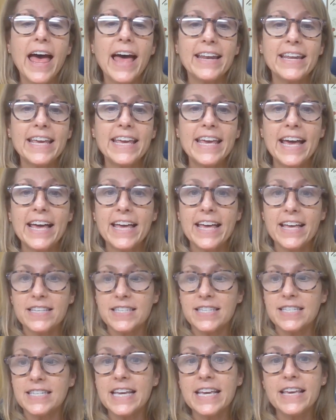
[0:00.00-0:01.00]
at
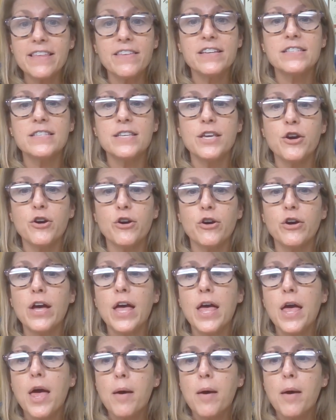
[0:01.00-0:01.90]
EASD this year,